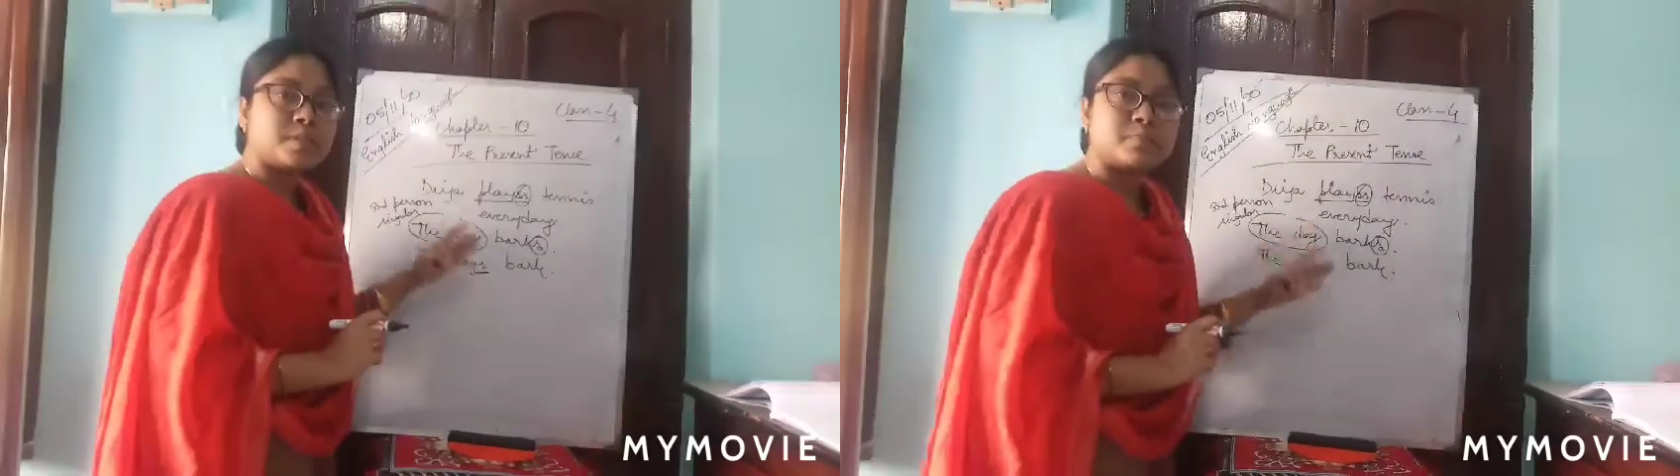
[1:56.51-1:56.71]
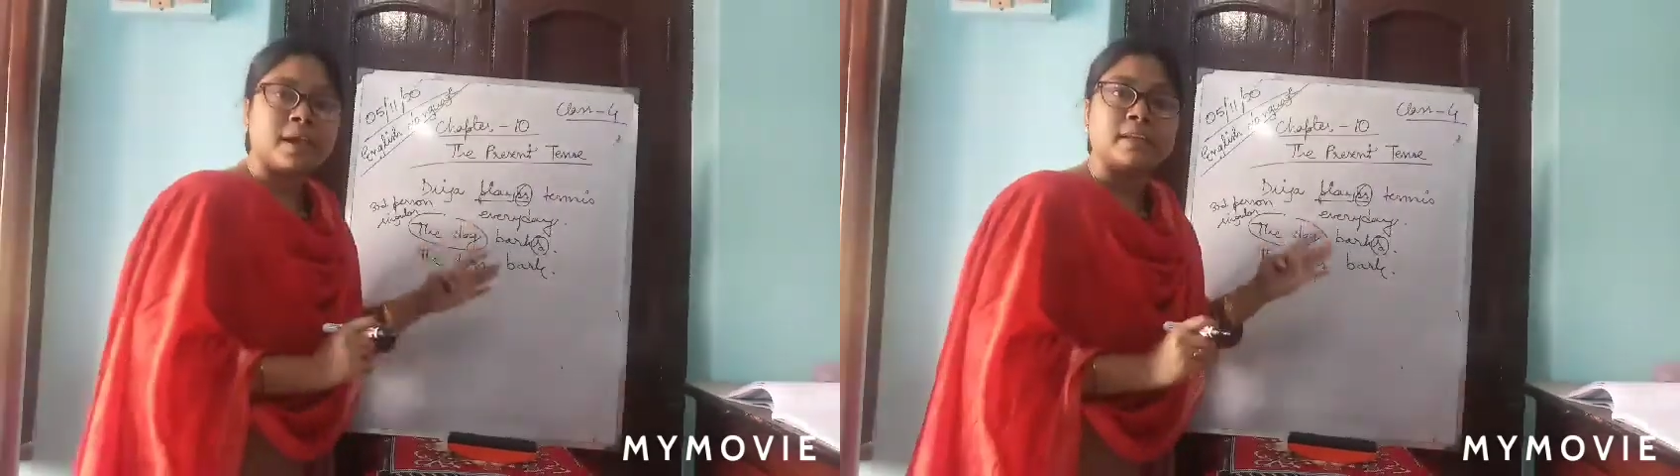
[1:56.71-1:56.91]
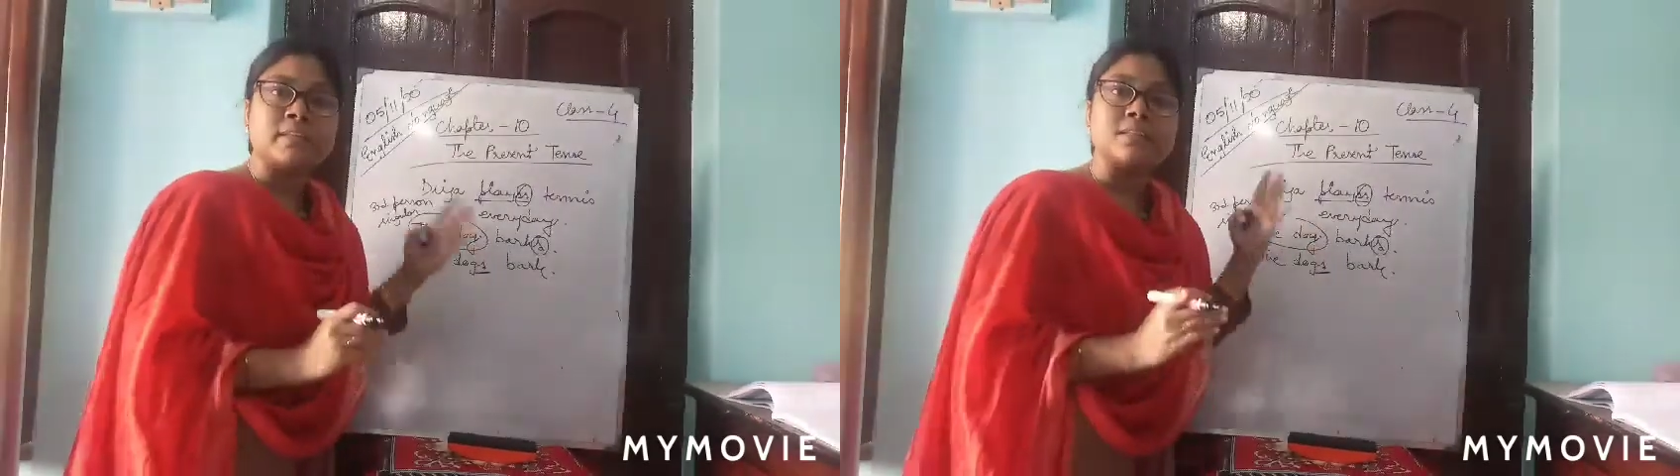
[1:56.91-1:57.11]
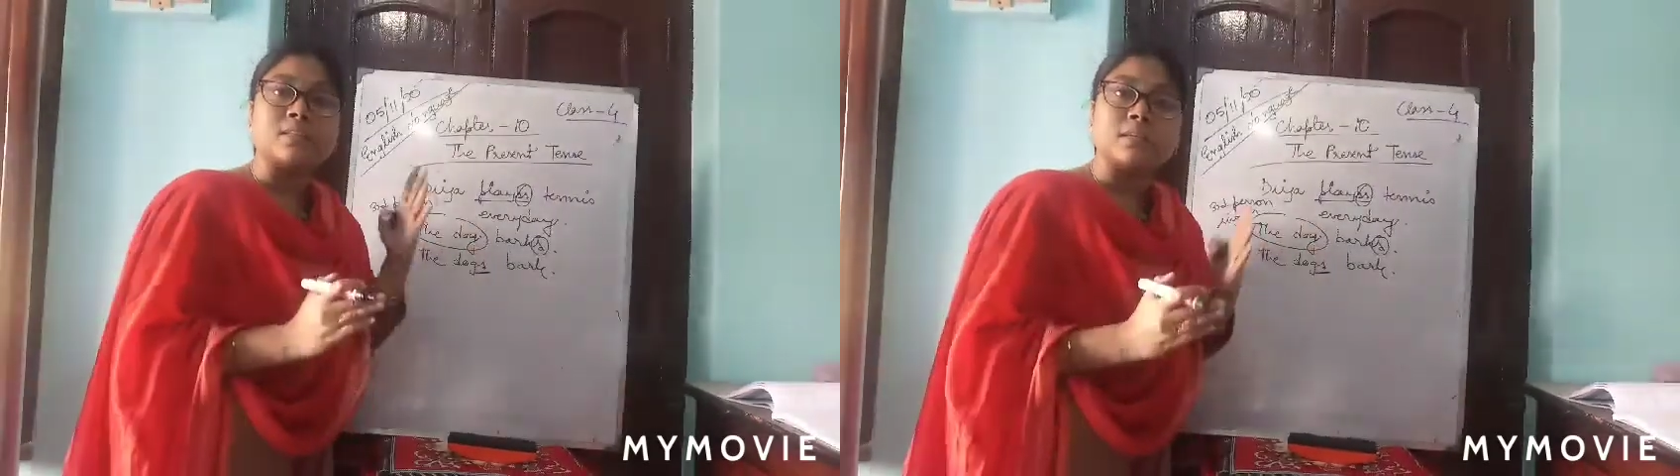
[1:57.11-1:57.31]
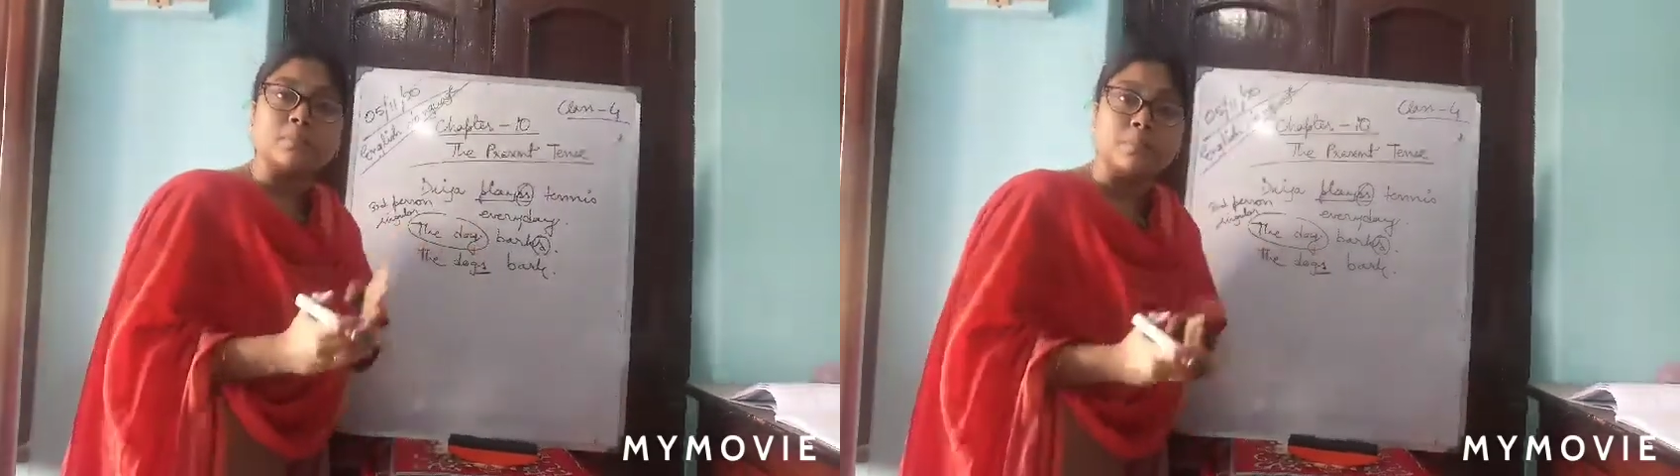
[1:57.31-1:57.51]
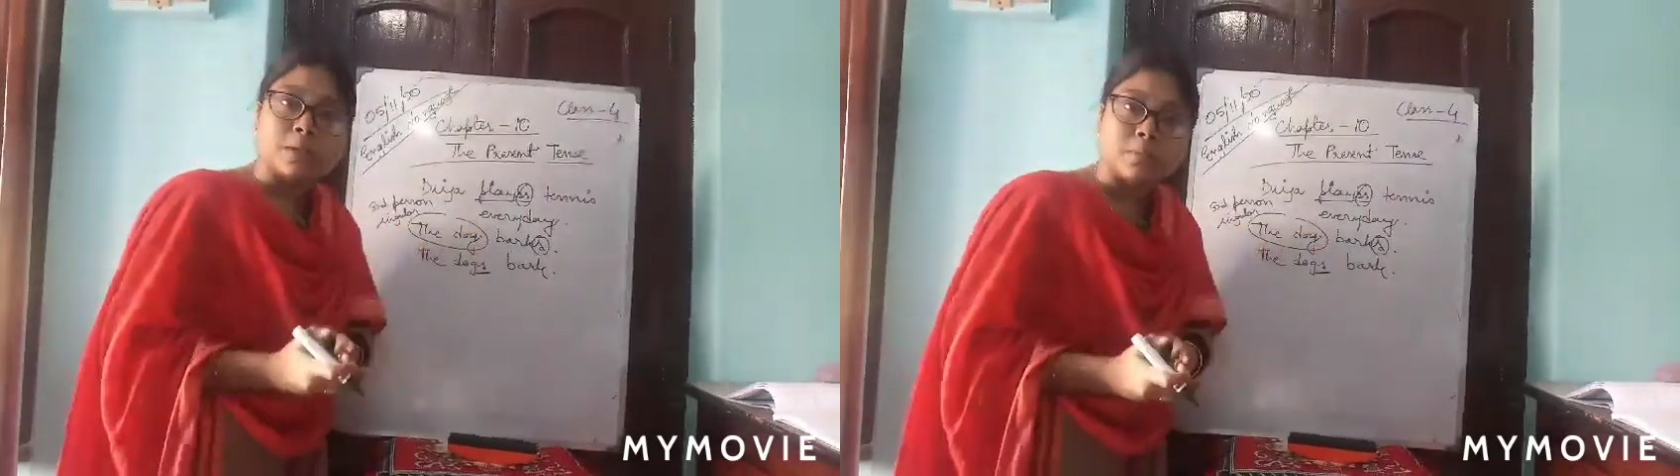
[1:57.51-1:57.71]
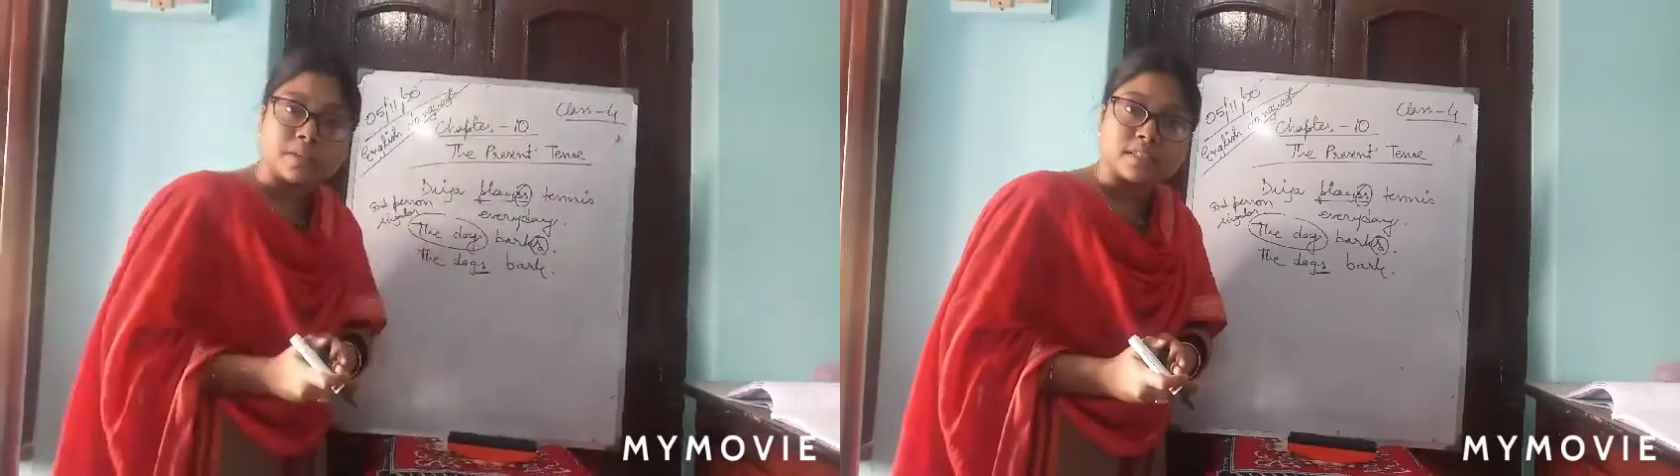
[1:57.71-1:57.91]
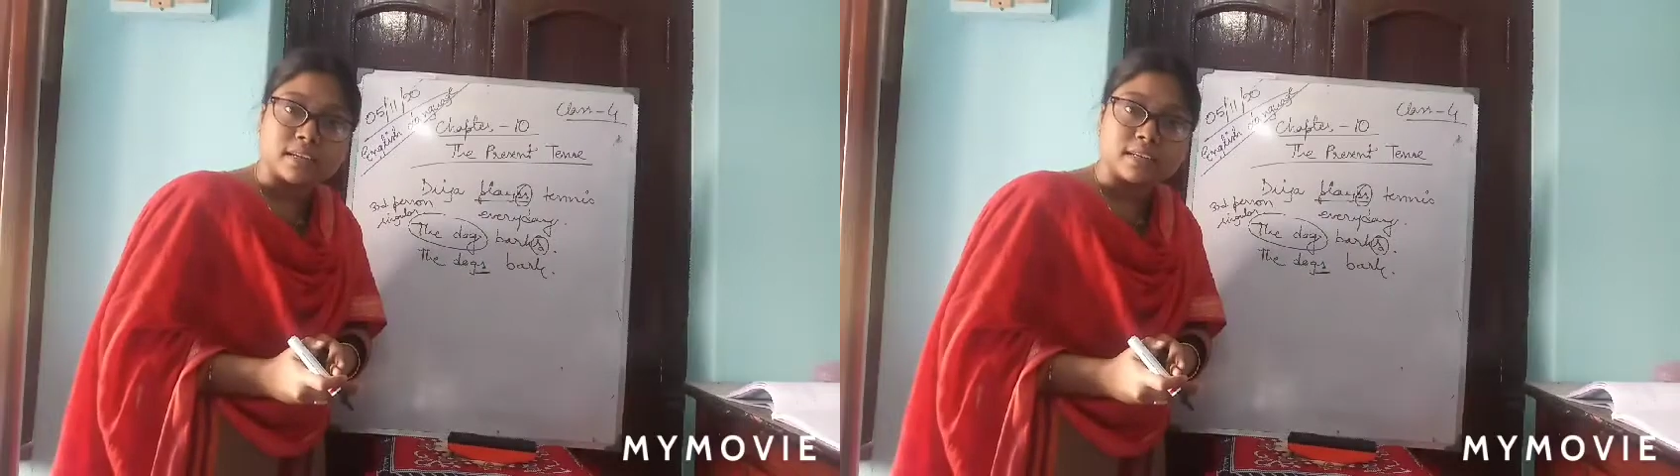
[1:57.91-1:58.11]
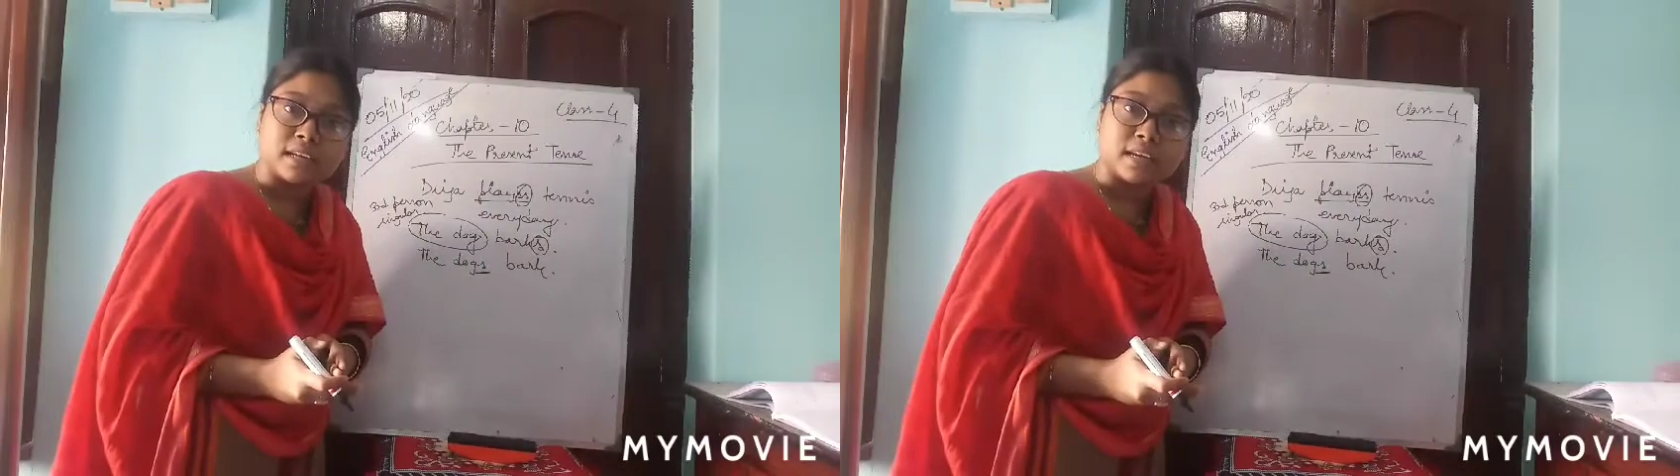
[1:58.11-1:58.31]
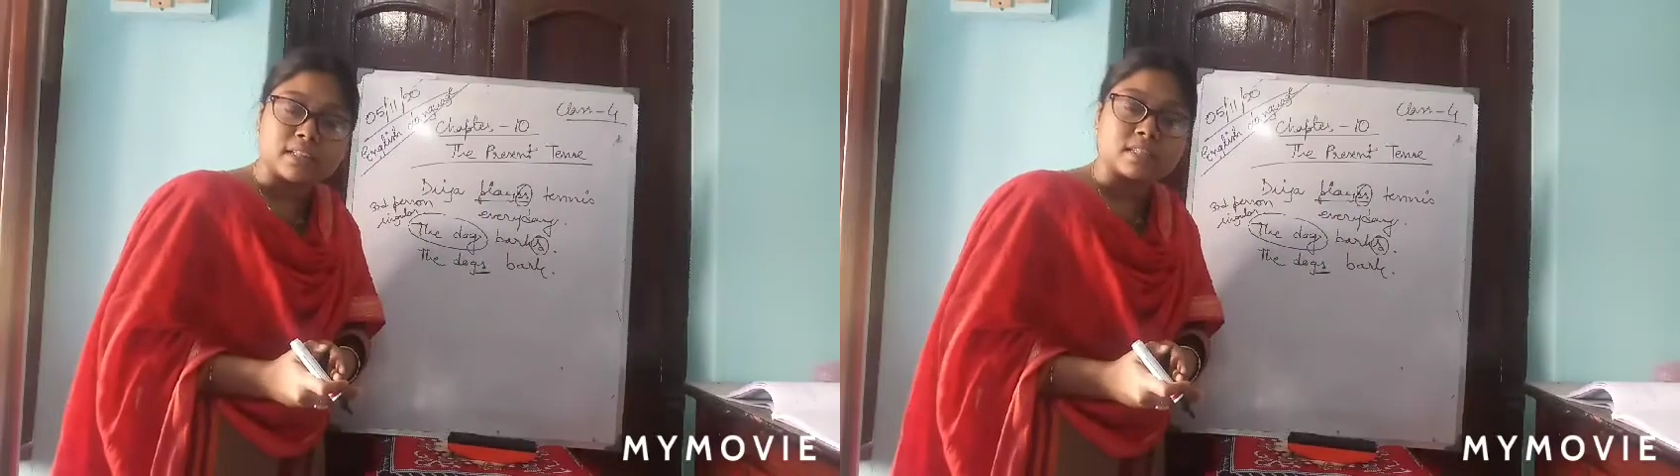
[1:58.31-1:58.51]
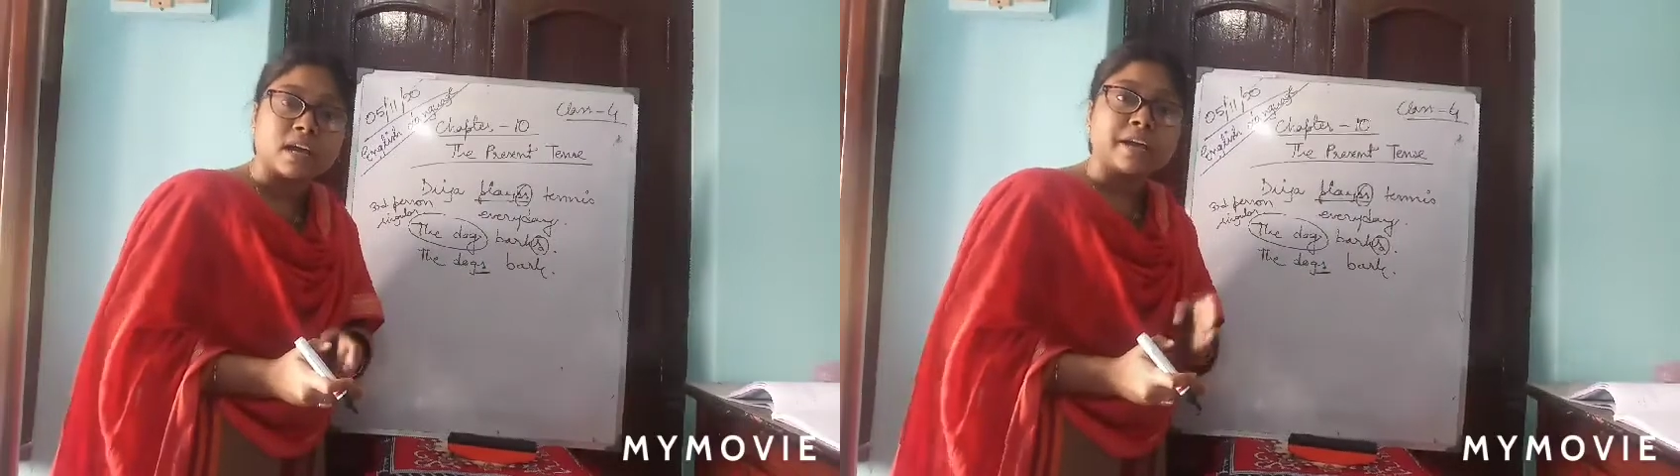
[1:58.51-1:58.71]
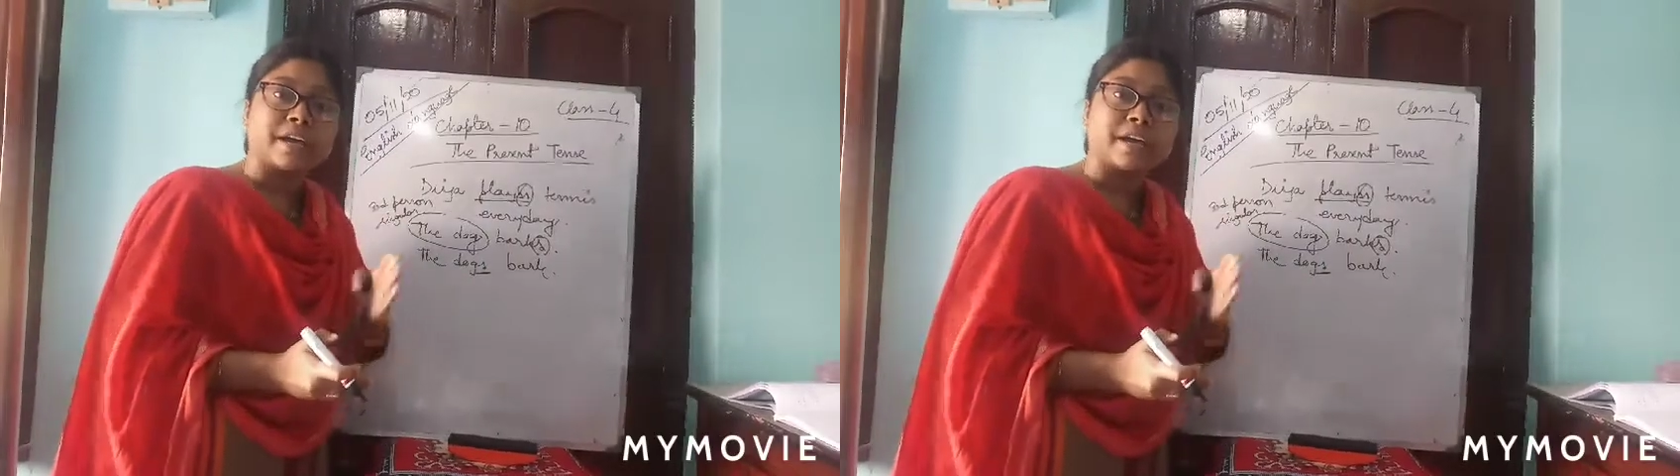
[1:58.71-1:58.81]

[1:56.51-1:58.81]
it in mind, in simple present tense,